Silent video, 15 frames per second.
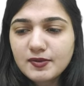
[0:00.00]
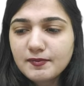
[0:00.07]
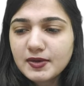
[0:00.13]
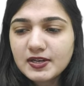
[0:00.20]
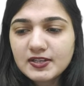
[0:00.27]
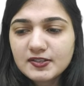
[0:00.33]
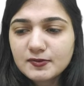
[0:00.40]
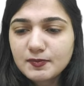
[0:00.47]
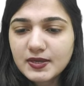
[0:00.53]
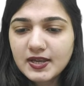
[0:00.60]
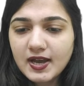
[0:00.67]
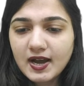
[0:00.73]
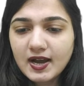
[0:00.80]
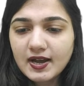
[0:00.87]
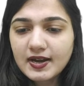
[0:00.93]
symbol is
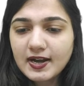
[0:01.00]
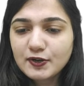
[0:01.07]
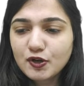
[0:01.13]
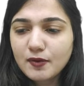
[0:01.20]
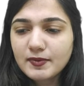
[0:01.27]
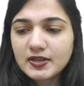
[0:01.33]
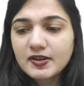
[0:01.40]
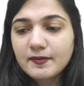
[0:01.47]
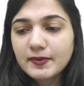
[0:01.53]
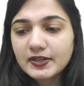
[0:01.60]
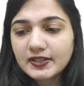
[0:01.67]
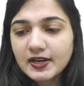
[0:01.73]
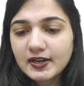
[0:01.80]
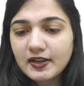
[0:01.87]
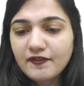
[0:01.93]
Br atomic
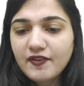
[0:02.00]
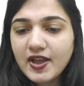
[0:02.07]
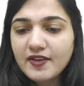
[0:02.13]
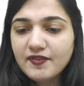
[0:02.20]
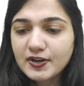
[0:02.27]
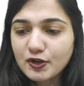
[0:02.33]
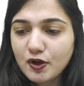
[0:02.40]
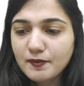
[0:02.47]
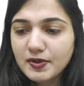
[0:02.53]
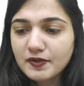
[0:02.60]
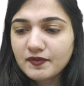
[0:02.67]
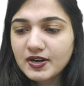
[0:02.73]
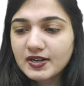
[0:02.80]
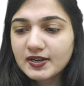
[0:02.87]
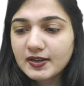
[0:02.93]
number 35
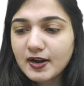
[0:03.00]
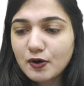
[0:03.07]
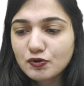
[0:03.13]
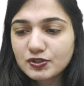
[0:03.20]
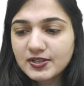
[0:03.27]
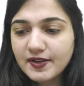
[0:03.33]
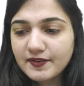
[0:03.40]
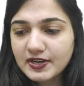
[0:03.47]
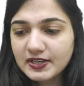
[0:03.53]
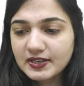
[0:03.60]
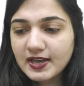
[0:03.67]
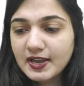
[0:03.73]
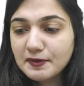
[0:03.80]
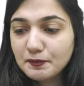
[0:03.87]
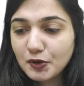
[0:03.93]
atomic weight around
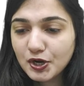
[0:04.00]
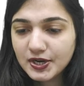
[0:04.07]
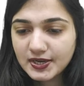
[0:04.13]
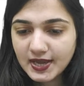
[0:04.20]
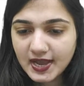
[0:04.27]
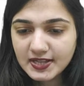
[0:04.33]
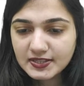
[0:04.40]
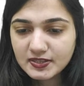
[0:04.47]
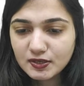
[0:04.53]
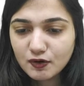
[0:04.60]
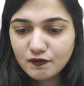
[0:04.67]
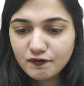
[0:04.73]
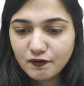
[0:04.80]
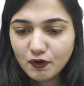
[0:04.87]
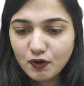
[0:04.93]

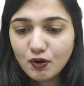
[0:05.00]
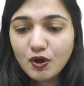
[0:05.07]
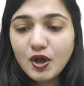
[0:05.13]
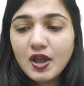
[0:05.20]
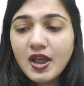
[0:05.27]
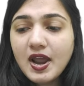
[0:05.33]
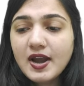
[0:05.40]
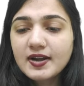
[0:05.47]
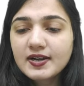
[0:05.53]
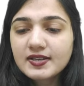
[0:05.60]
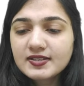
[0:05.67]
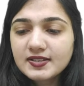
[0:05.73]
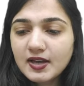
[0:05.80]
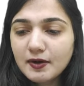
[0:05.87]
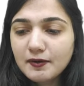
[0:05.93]
79.904
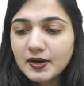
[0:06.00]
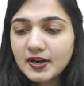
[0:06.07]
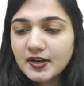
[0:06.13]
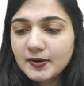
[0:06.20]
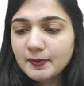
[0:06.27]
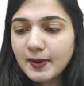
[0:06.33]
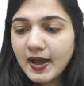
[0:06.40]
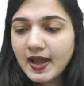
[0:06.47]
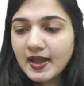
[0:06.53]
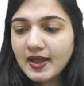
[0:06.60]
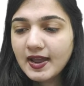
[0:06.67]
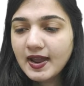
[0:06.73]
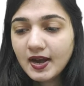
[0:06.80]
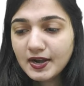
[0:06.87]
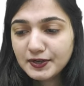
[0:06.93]
discovered
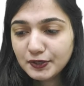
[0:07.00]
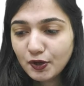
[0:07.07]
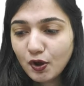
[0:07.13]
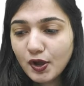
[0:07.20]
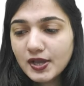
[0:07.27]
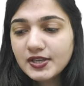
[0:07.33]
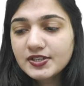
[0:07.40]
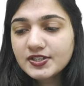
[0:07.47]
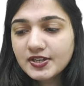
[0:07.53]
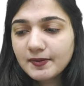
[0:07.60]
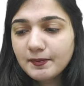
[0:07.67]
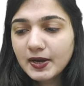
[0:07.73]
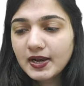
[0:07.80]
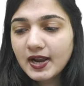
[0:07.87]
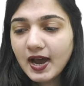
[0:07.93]
by Antoine
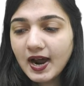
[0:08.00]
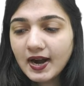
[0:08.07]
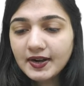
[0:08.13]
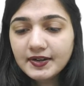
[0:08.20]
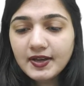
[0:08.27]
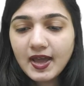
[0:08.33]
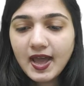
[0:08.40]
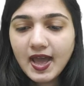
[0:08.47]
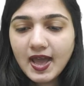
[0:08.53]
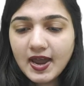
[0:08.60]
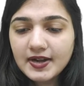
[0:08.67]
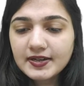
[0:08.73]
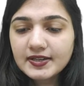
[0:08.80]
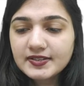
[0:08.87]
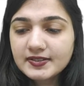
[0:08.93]
J. Balard
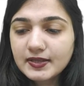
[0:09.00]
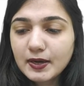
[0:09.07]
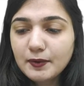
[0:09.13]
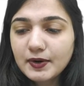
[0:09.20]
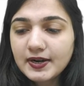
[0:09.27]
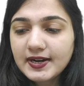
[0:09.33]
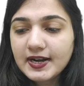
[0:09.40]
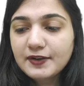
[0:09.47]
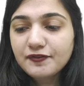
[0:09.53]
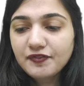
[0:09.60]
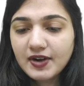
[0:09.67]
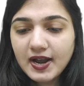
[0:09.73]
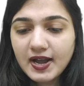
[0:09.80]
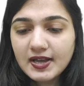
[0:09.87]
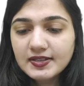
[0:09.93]
and discovered at
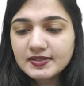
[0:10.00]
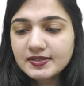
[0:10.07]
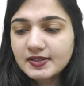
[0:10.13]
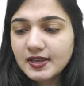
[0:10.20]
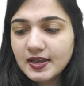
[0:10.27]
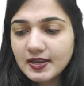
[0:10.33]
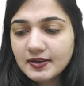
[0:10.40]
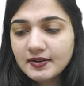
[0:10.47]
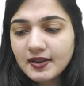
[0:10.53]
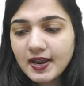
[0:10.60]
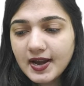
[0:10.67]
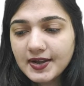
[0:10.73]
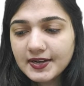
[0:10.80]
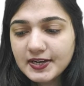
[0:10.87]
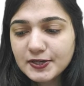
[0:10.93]
France in
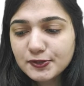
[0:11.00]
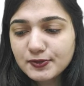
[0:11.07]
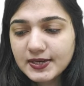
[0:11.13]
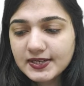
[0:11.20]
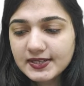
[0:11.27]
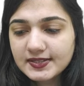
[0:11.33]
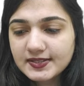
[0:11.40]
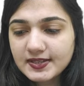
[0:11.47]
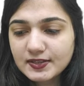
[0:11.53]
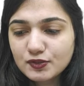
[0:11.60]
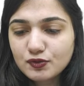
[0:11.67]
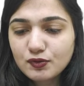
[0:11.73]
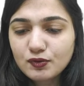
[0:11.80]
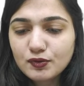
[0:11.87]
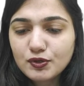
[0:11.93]

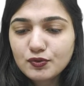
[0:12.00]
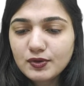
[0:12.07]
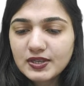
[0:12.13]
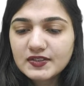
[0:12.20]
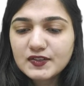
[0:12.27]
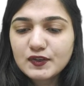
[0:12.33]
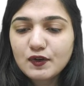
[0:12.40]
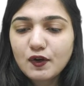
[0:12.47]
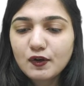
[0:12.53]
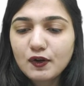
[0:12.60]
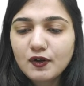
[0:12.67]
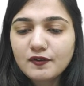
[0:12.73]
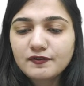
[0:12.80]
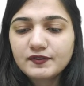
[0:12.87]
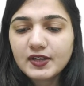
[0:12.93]
1826. So you can see
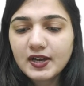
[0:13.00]
all of